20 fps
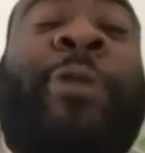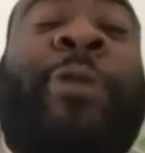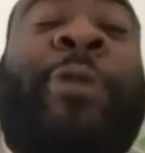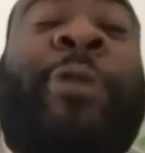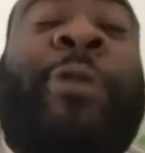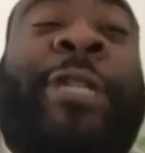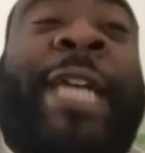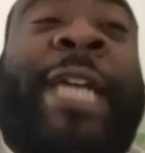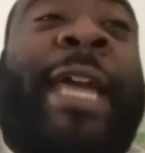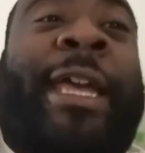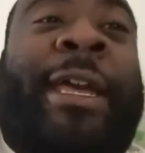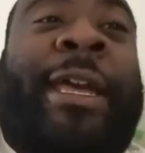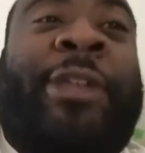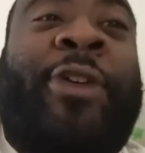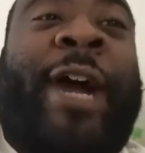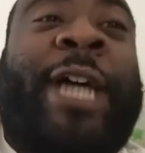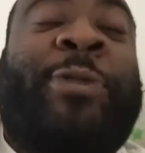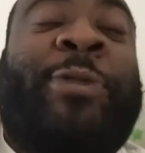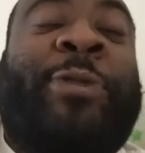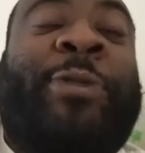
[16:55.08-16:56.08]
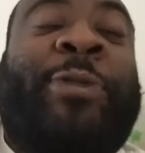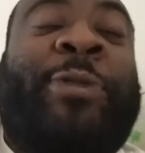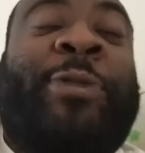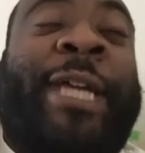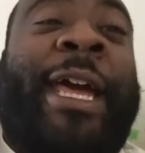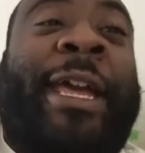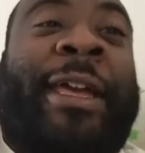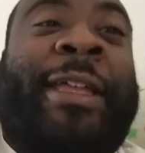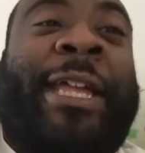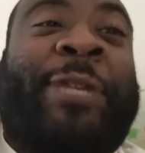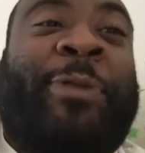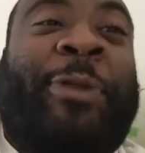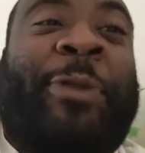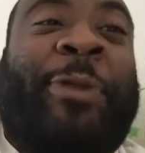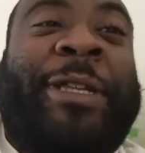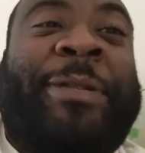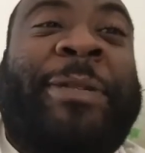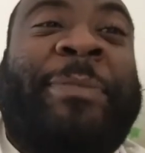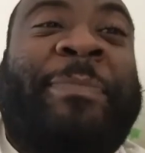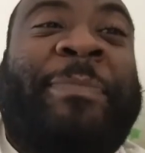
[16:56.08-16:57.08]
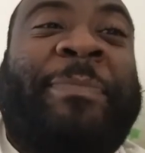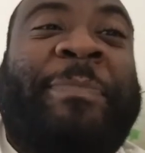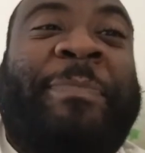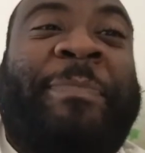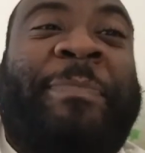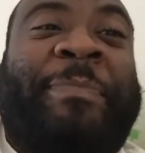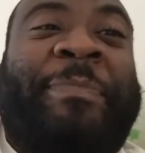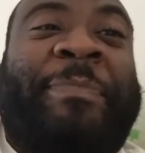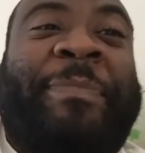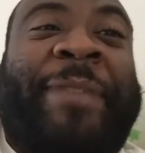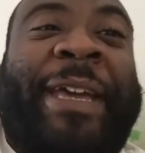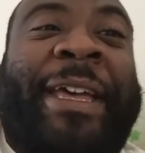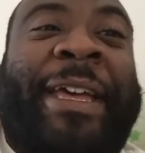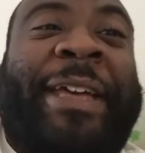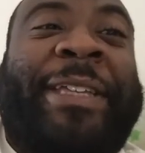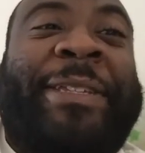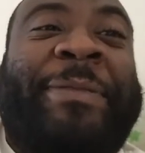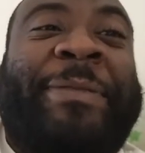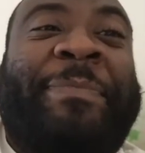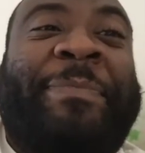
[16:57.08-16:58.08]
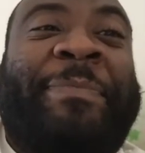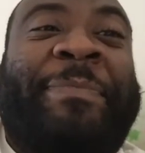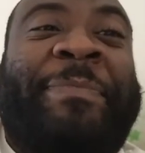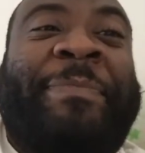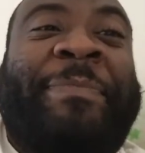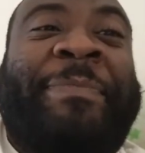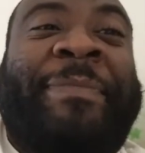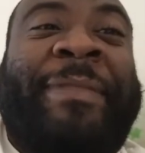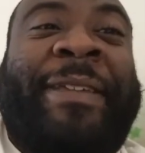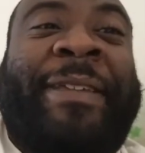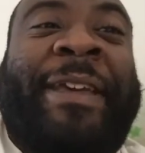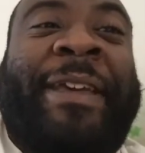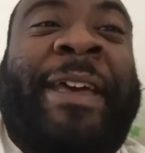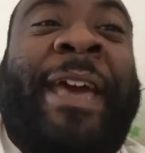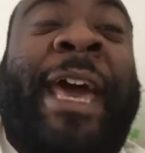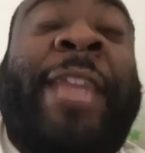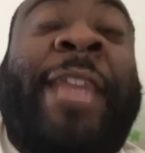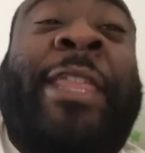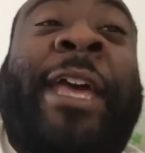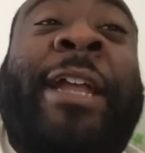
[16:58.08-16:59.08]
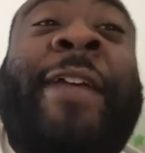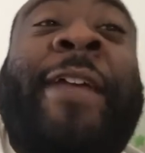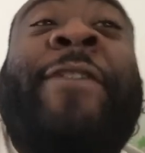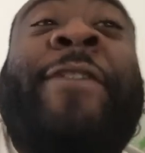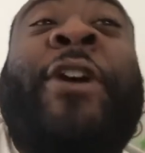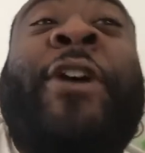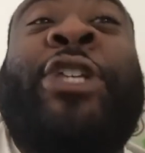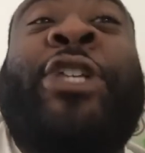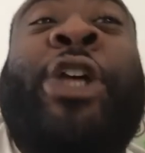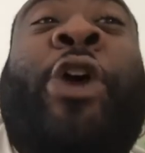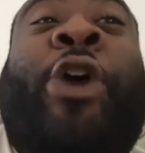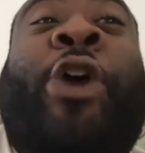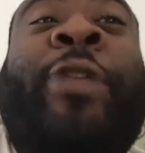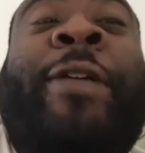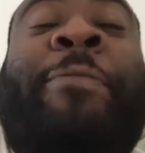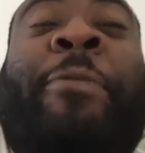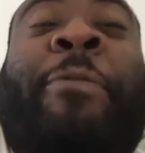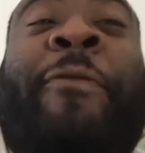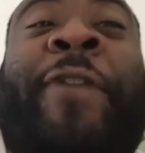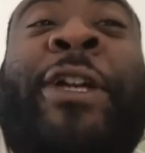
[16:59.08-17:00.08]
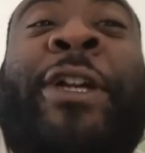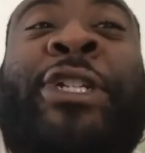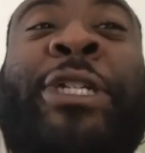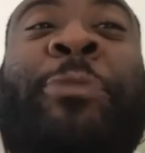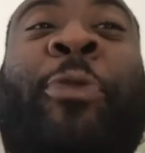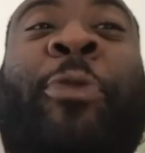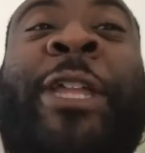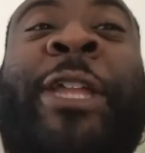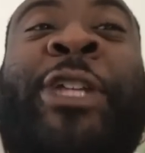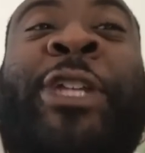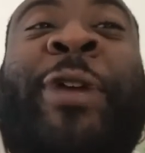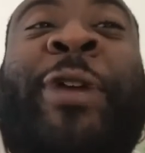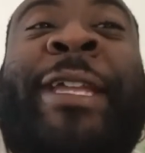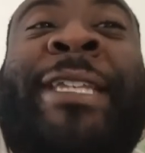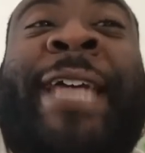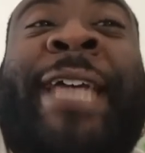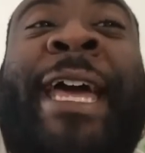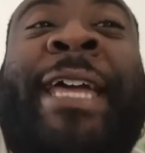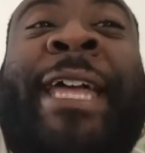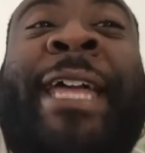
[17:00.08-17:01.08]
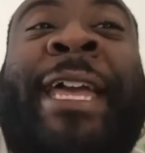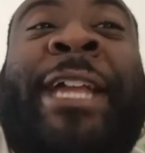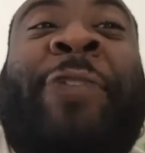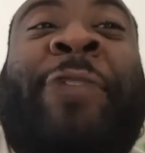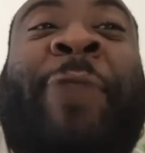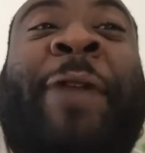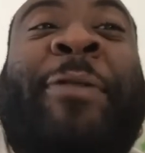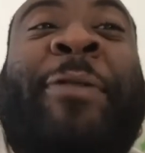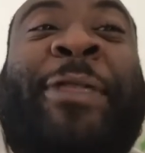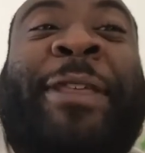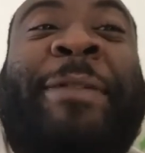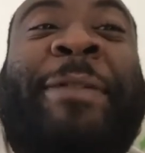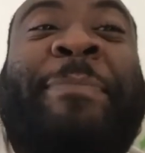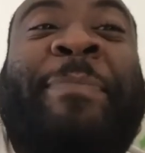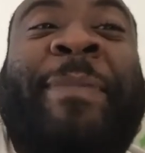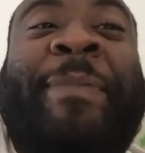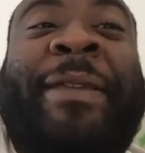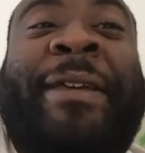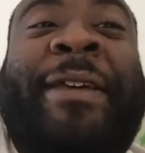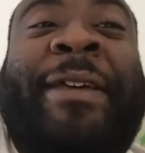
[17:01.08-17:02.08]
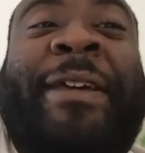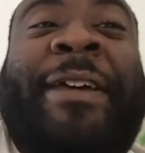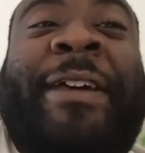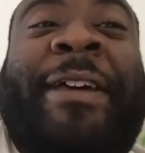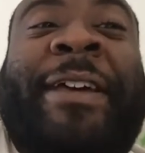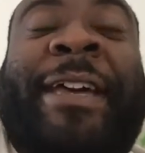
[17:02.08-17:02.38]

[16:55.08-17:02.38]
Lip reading: That's what it was, I guess. And the NFL is the only professional sport that you can tank and get away with it. Because